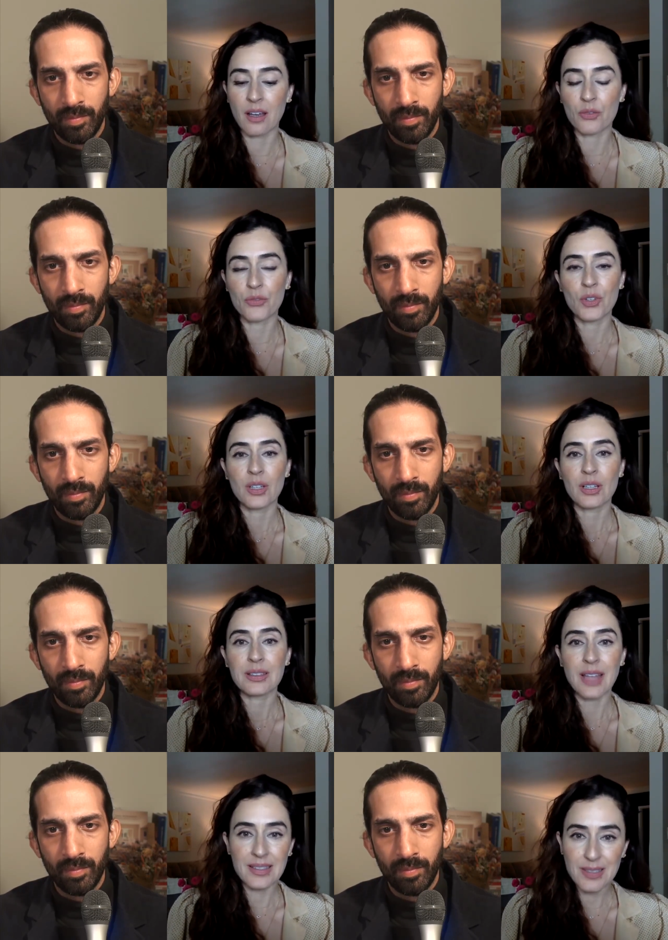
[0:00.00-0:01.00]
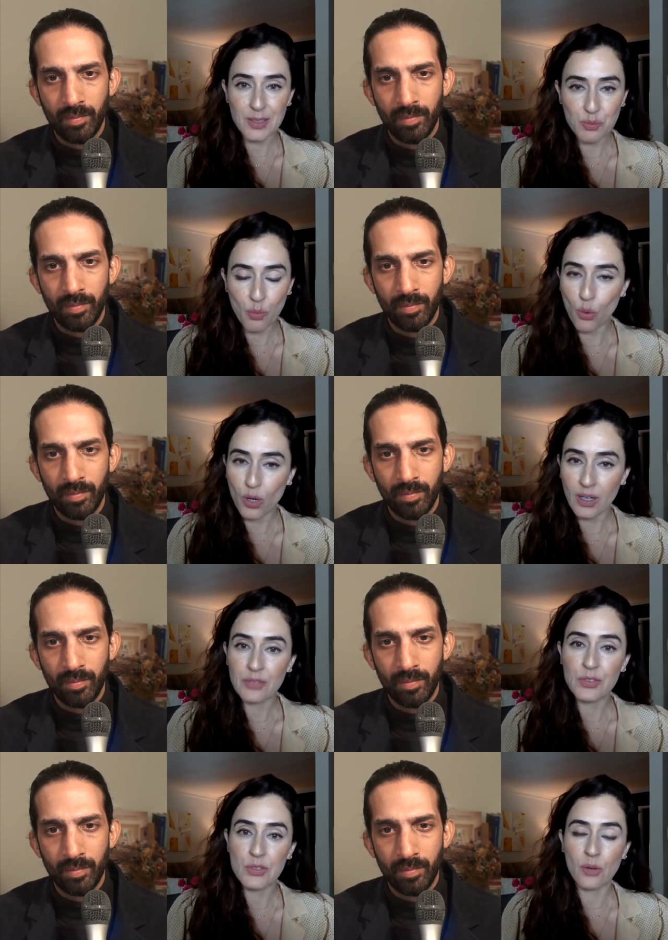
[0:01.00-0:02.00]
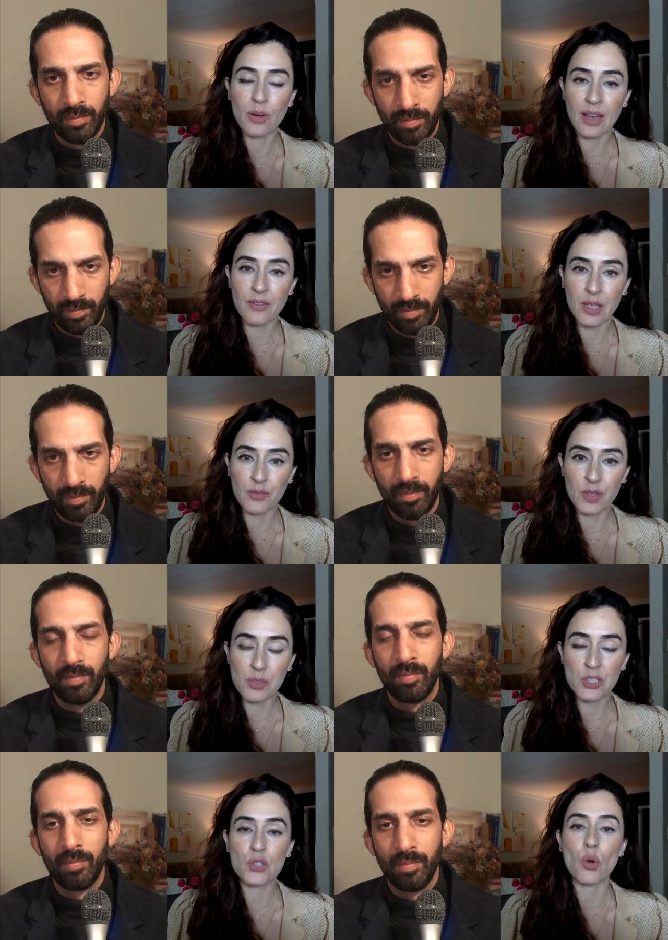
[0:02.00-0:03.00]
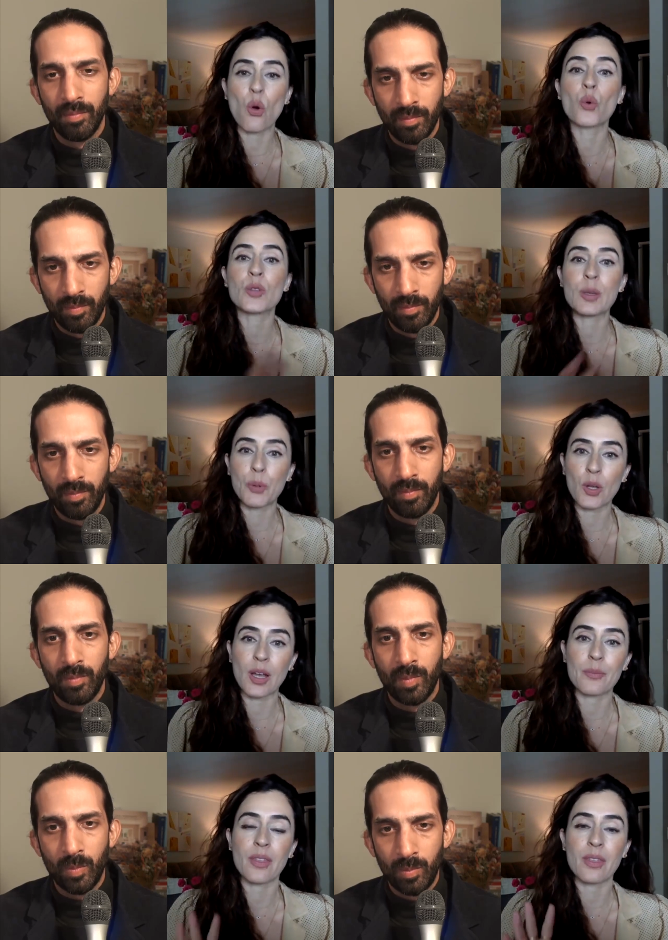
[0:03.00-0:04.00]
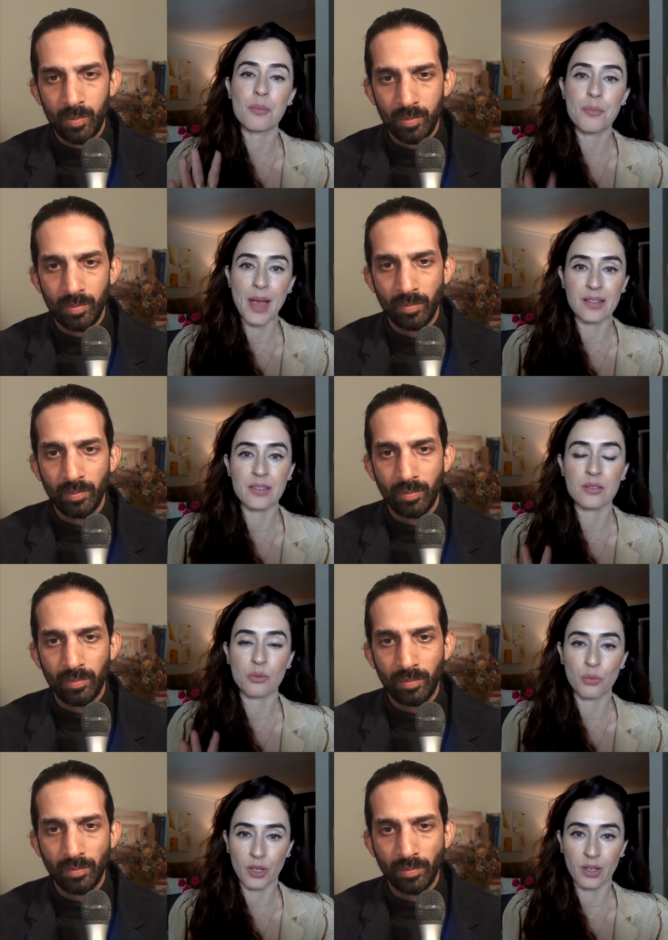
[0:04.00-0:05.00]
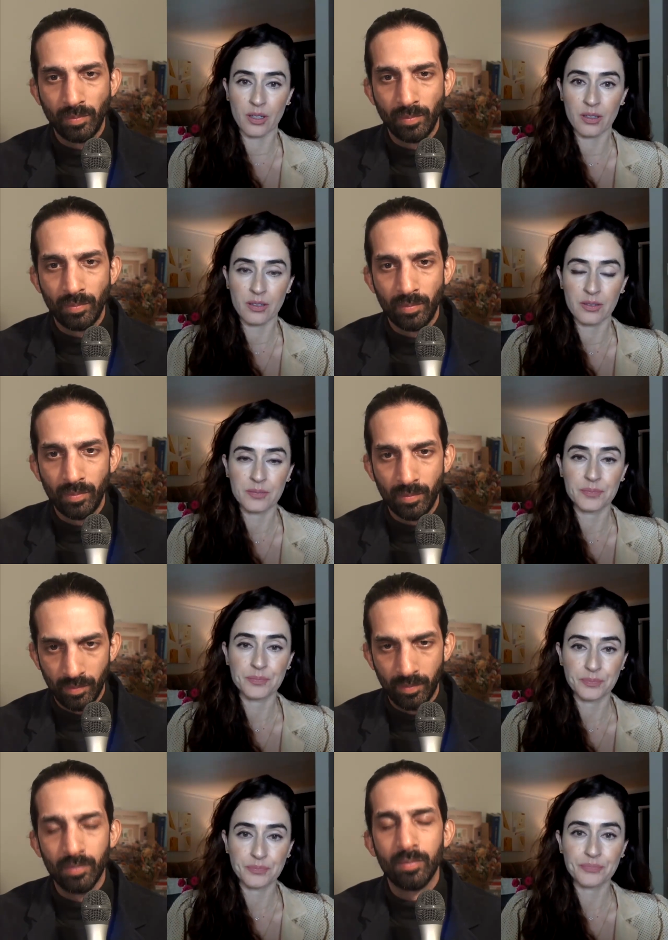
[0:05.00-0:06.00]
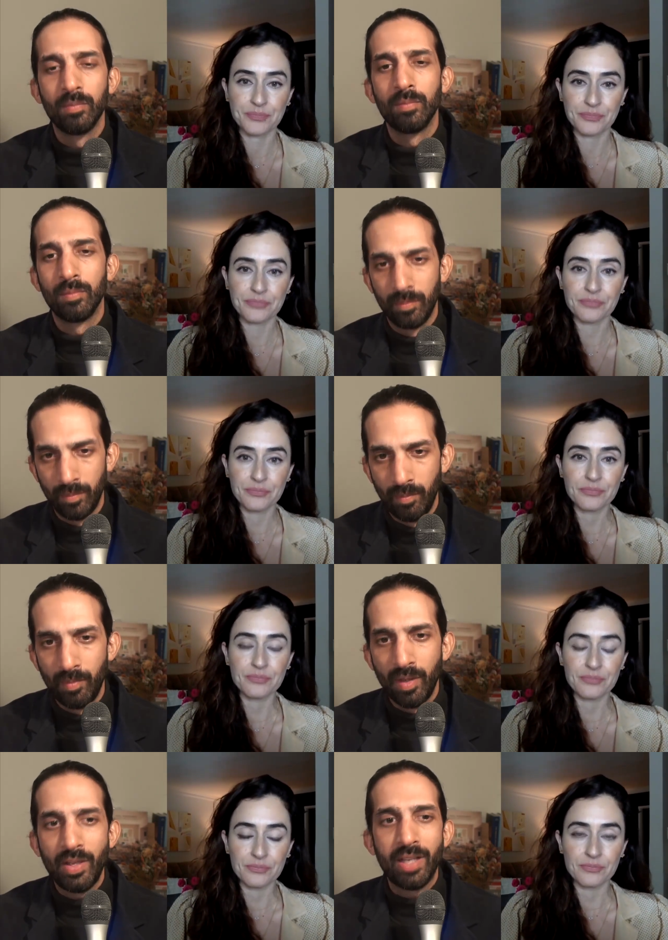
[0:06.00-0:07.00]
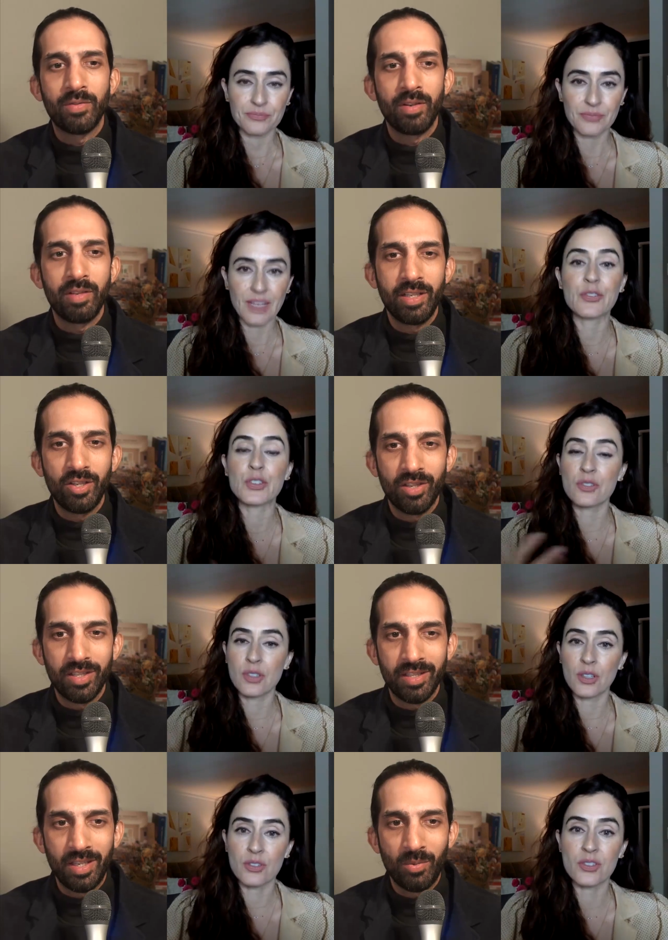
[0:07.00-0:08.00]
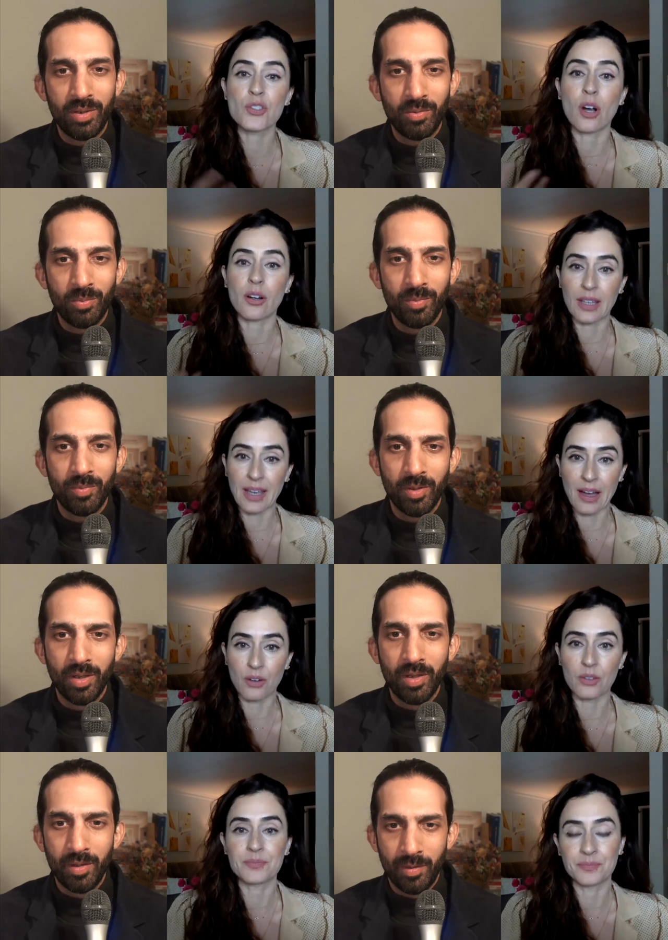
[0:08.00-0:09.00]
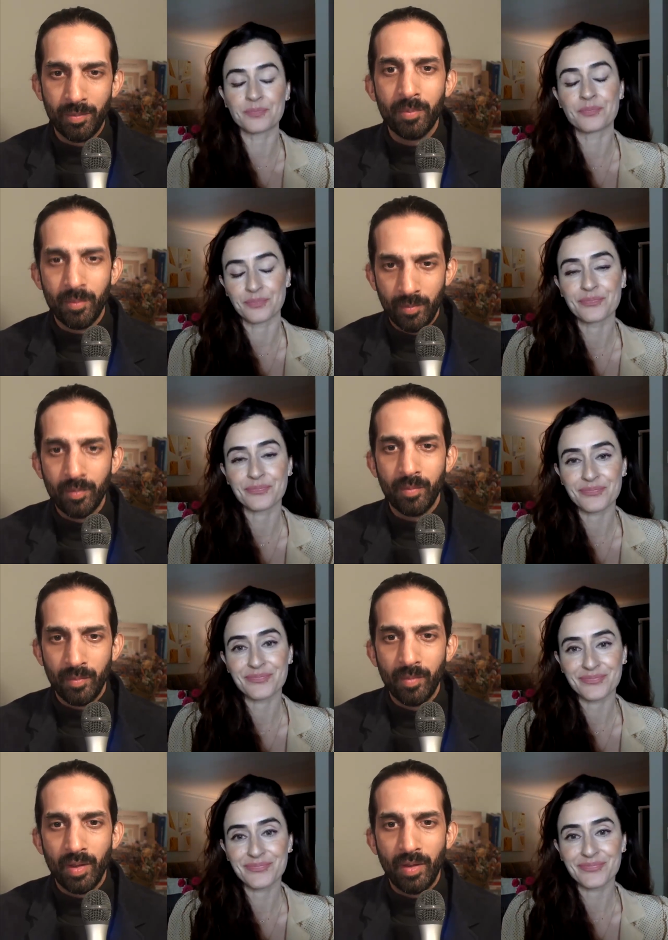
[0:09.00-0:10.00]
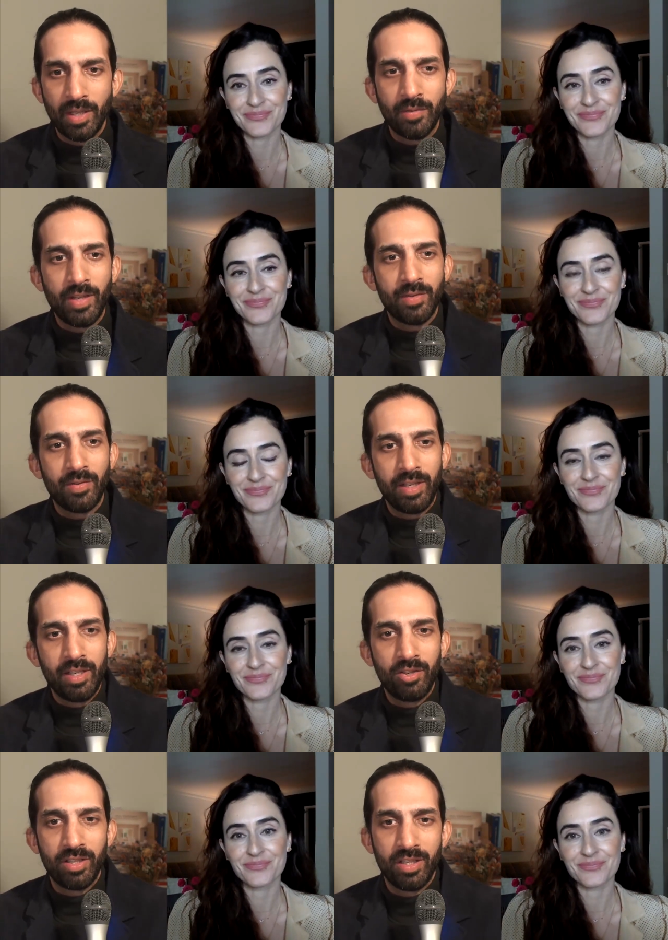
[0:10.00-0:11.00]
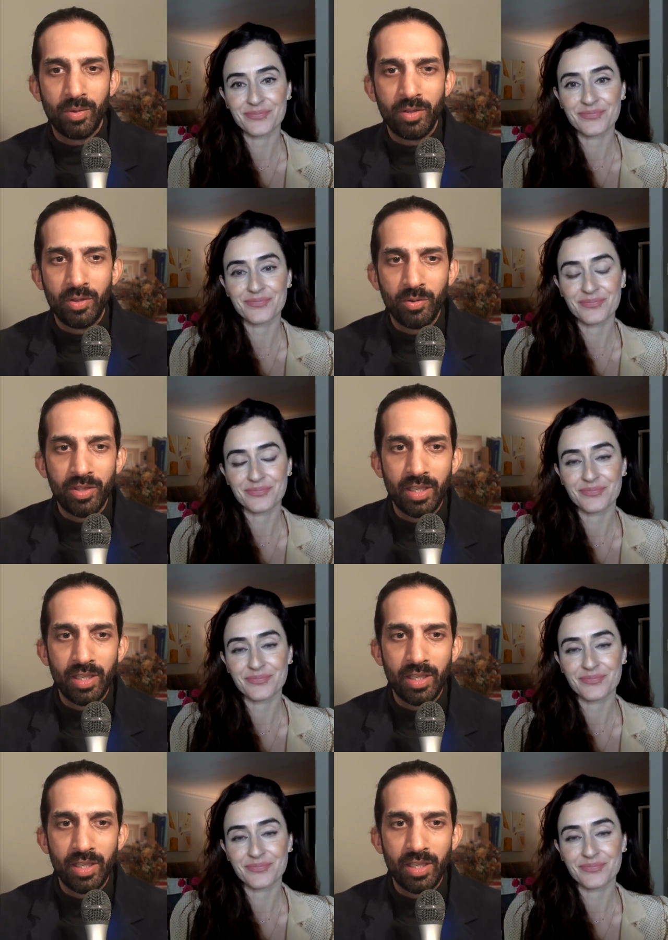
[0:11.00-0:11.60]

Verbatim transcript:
Speaker 1: of less is more. If you don't have enough images, only put up the best work.
Speaker 2: Mm -hmm. That's very interesting. And we.
Speaker 1: Mm-hmm.
Speaker 2: That's that's very interesting. So we do see